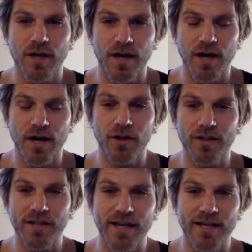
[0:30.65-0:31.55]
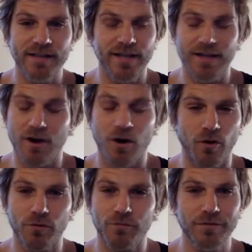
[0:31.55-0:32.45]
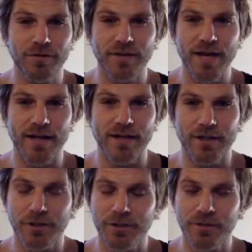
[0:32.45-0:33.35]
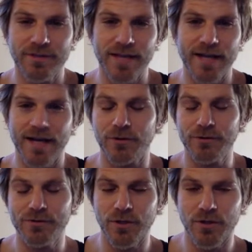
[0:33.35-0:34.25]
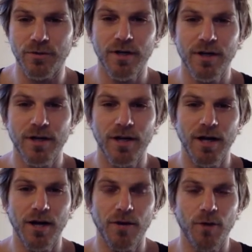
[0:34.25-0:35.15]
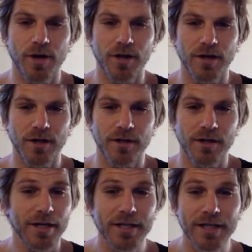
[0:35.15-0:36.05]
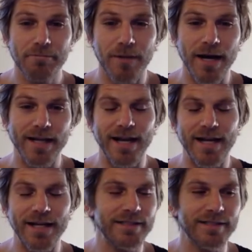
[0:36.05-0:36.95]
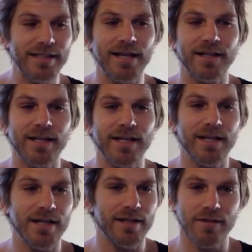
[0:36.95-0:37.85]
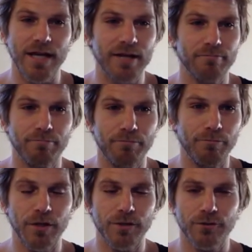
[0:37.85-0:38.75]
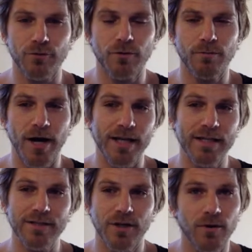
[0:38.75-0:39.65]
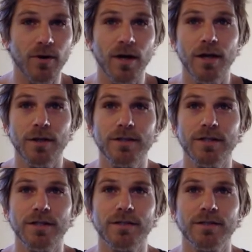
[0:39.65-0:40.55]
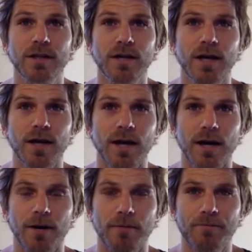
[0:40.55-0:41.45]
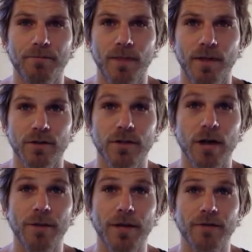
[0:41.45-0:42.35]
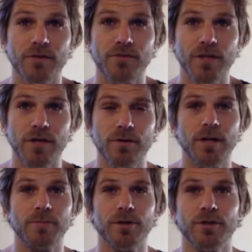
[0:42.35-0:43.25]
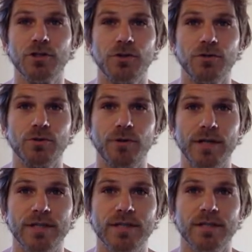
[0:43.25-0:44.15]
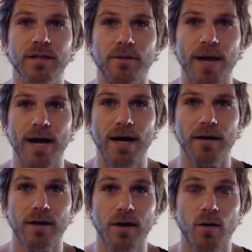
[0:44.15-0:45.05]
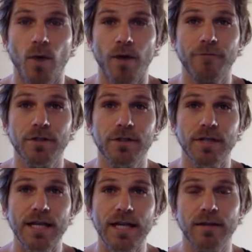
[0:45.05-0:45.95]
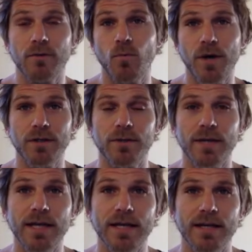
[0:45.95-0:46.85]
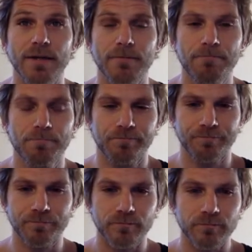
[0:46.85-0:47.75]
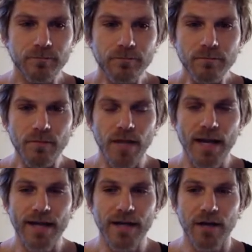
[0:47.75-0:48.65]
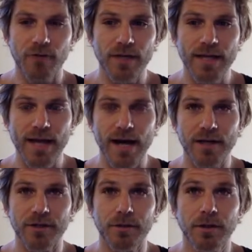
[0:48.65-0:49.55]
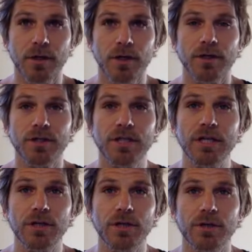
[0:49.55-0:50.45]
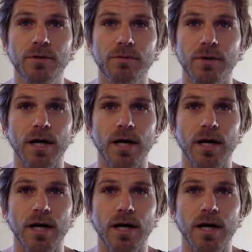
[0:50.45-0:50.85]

holidays and all the food that it includes? And I also want to keep my gains, stay lean, and build a strong body. So this is um, the topic of this video, and I'm going to show you tricks about what food to eat, when to eat it, and really how to continue